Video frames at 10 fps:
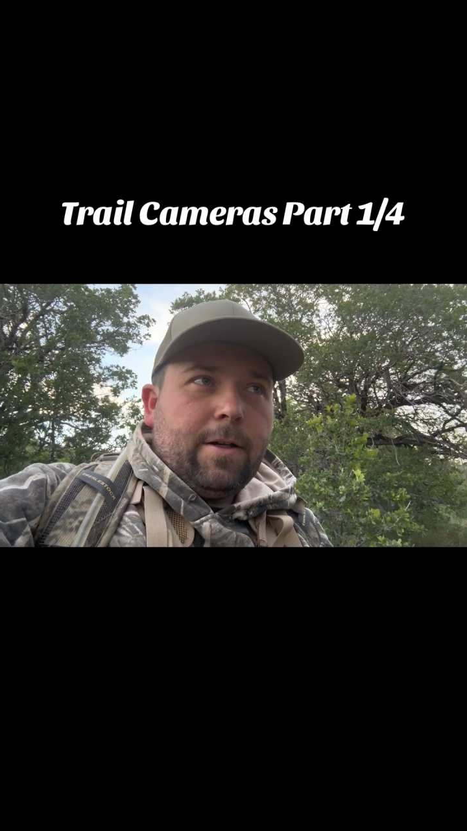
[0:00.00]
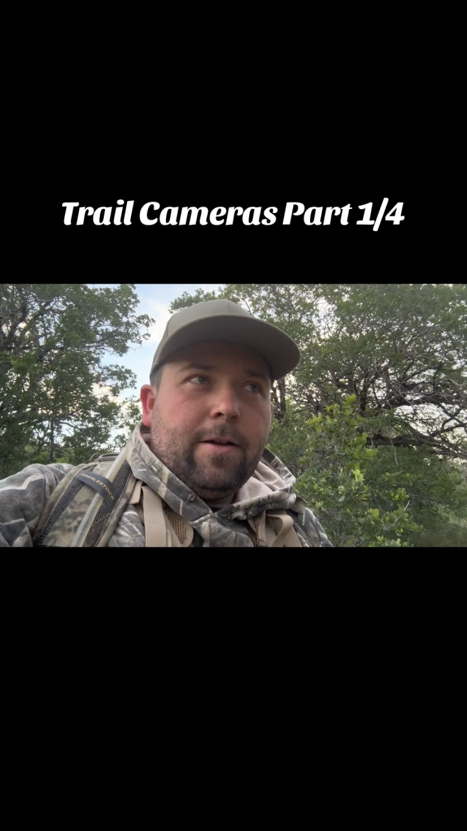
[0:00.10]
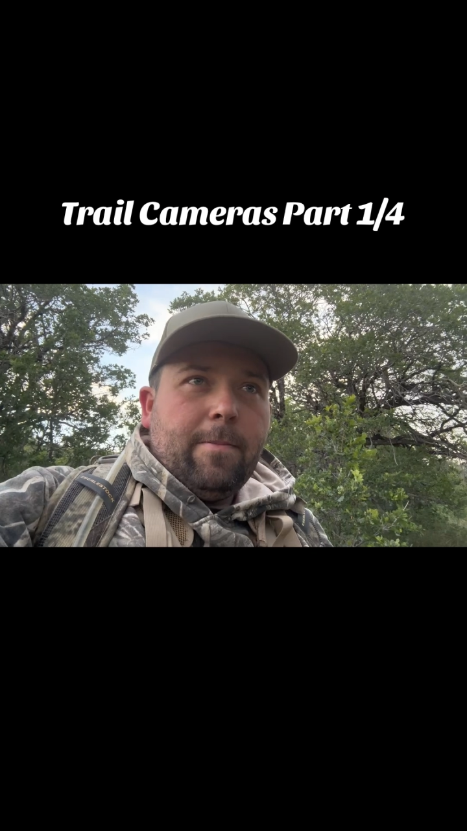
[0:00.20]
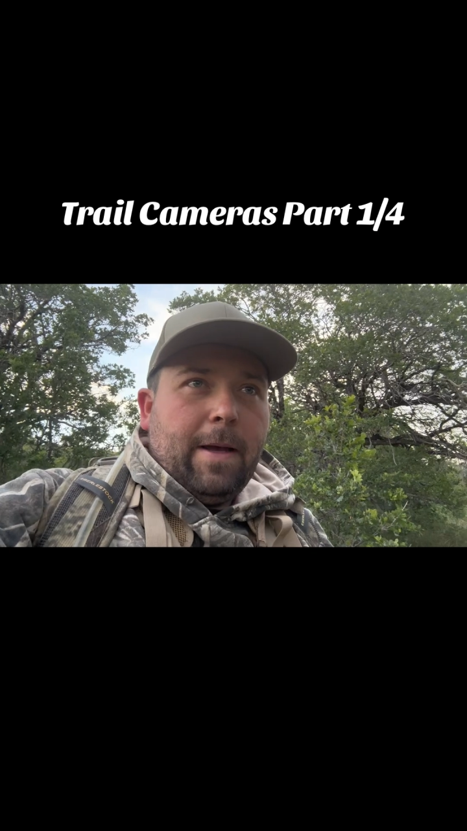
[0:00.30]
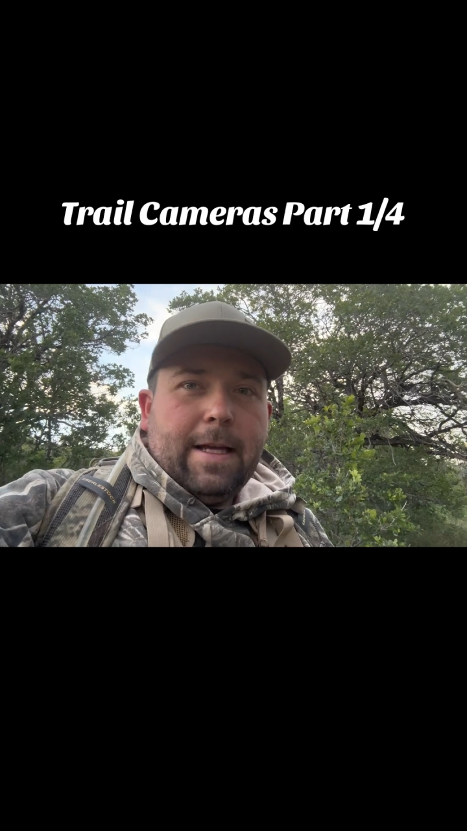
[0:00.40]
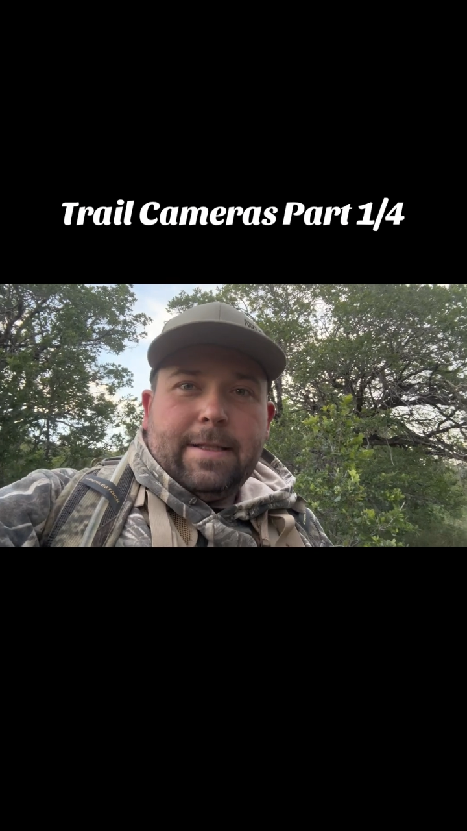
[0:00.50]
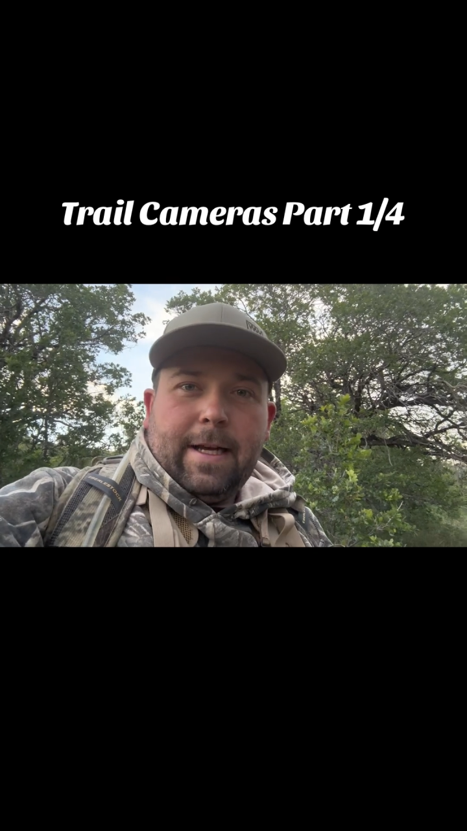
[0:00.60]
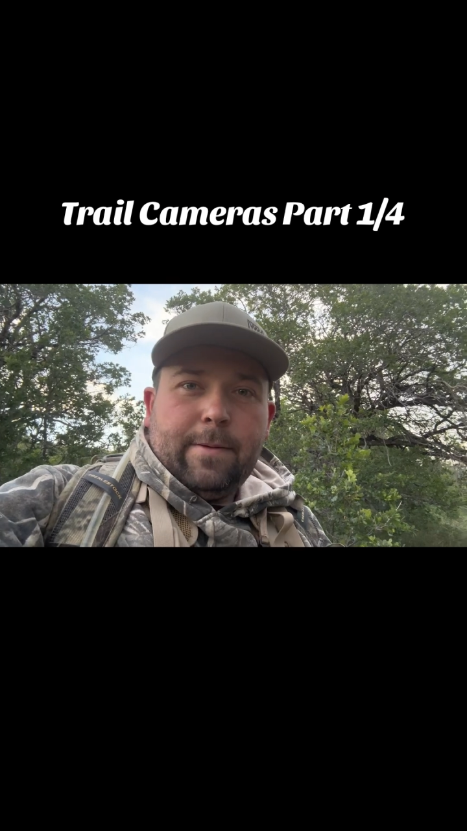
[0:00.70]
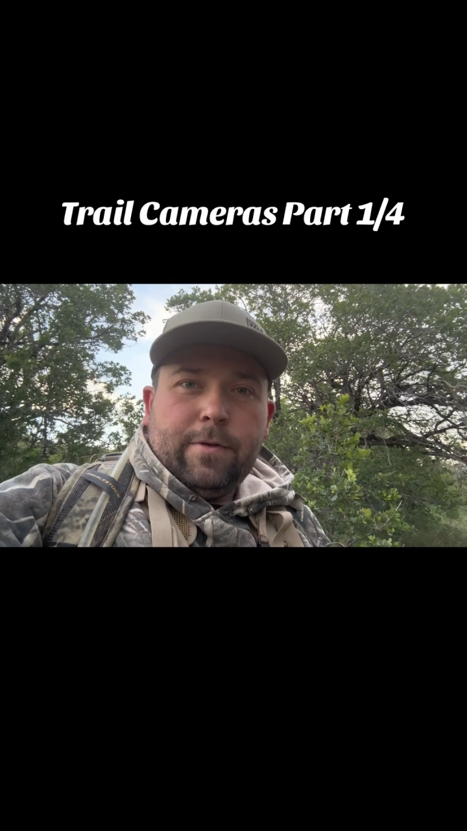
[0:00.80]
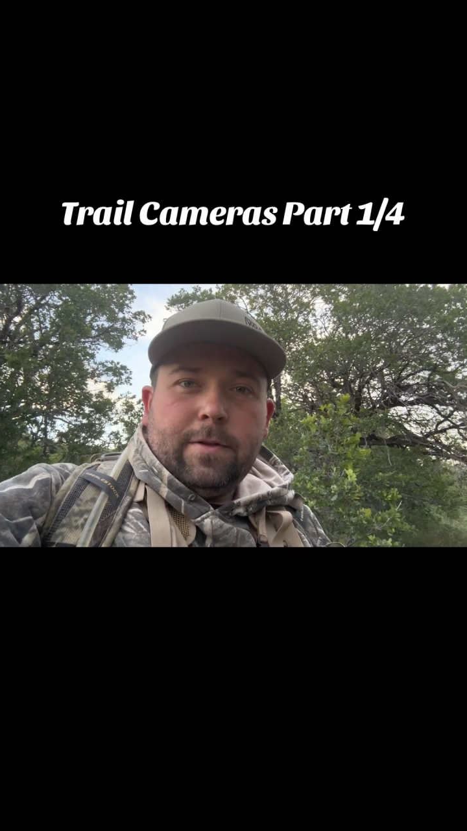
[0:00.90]
all the best
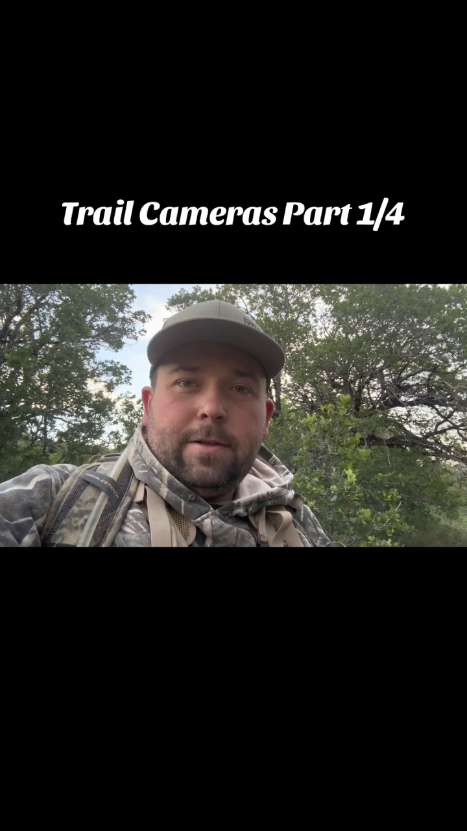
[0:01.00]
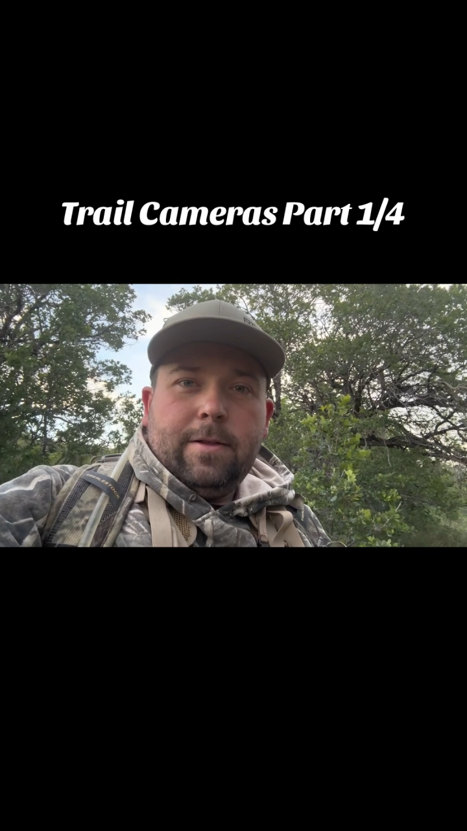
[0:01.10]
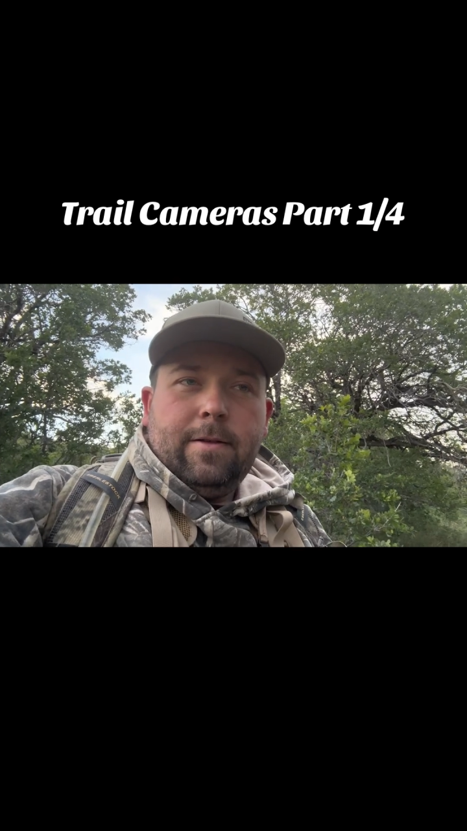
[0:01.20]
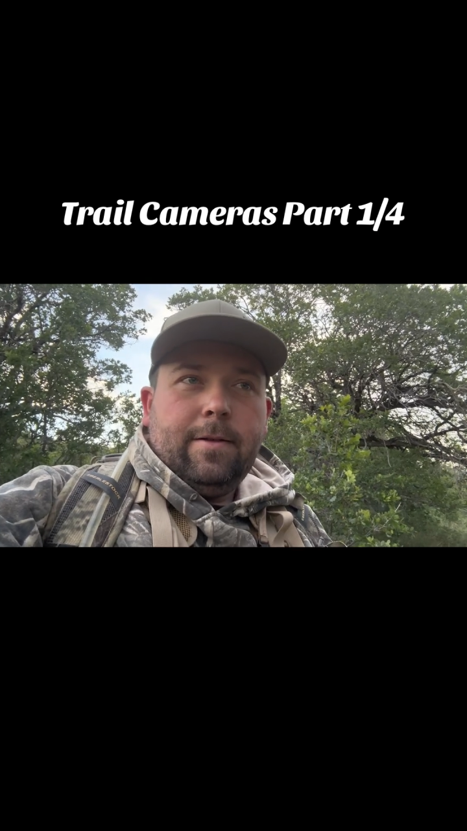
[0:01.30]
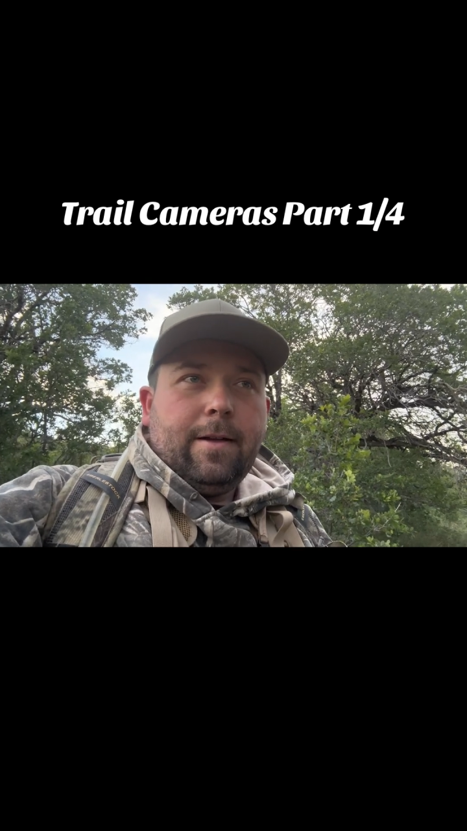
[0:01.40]
animals.